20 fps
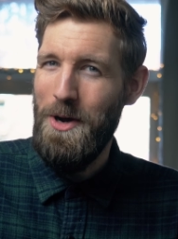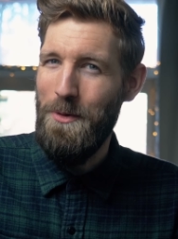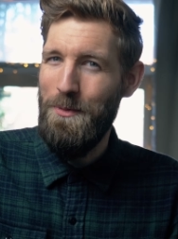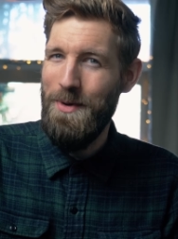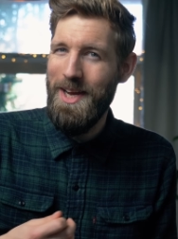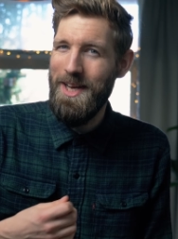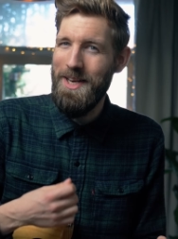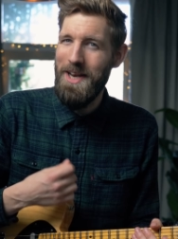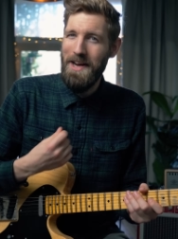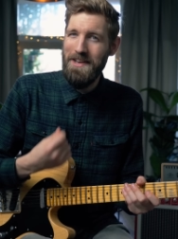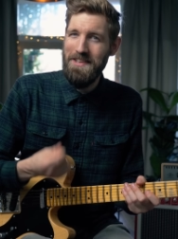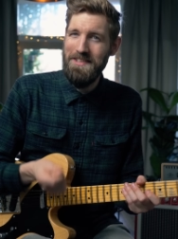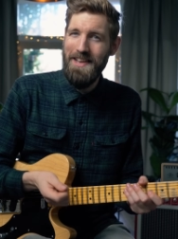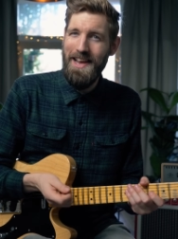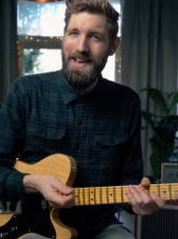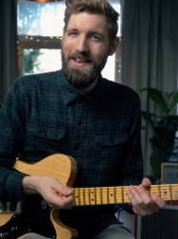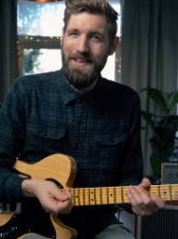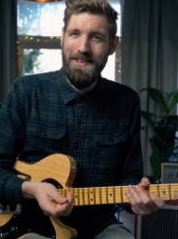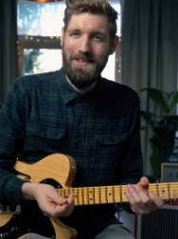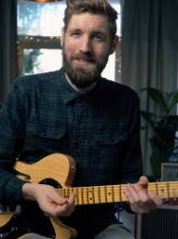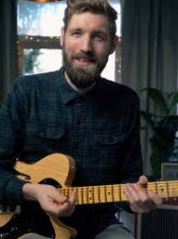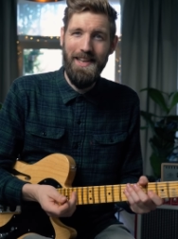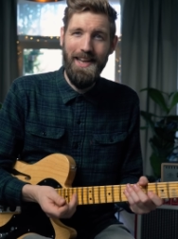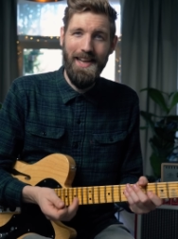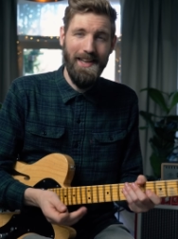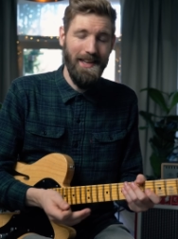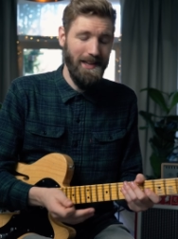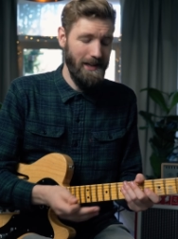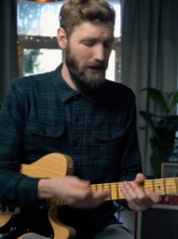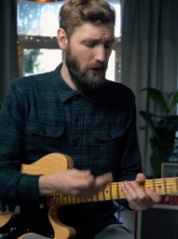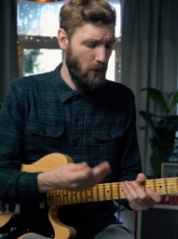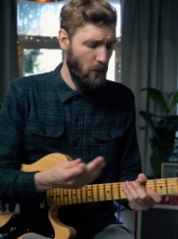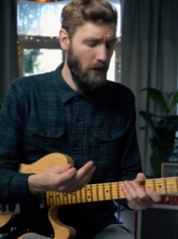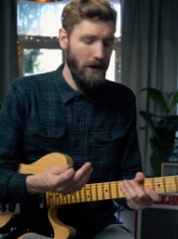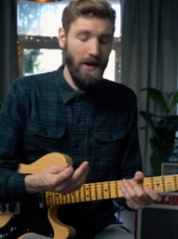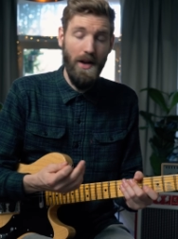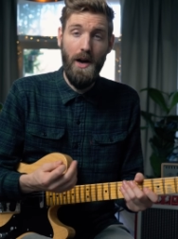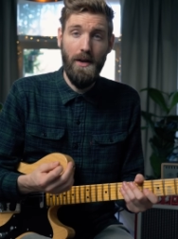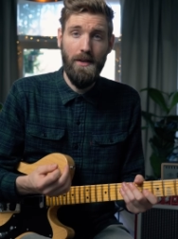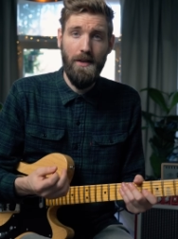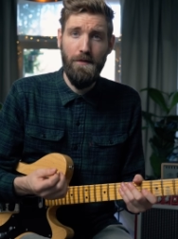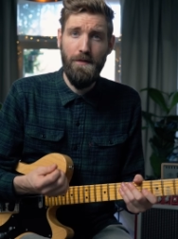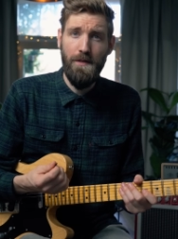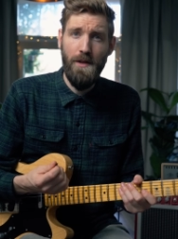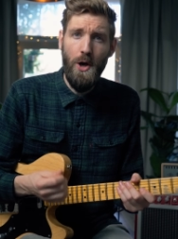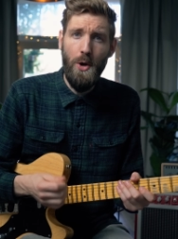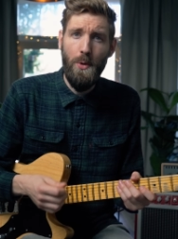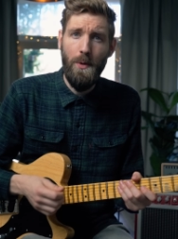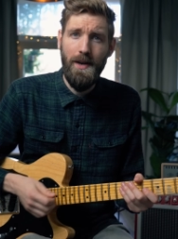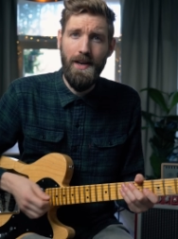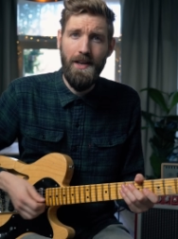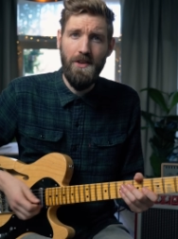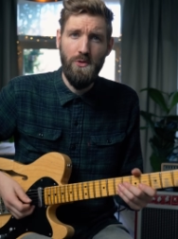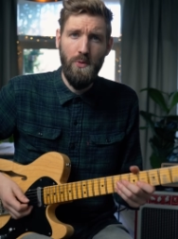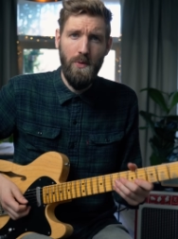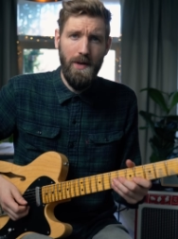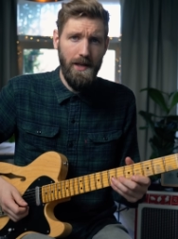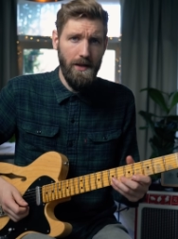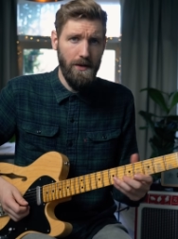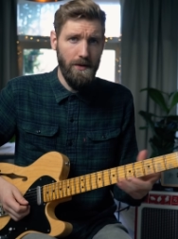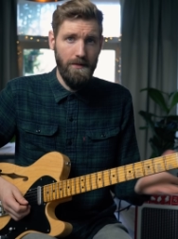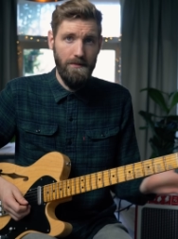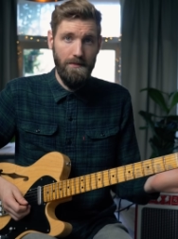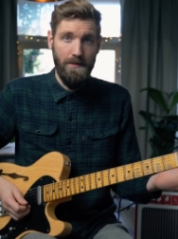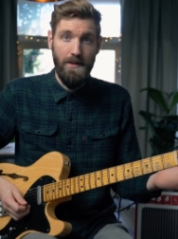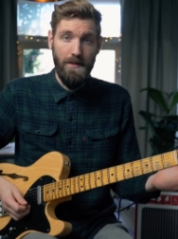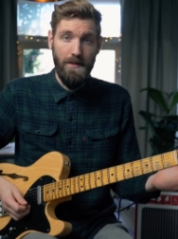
we can extend this lick one octave lower as well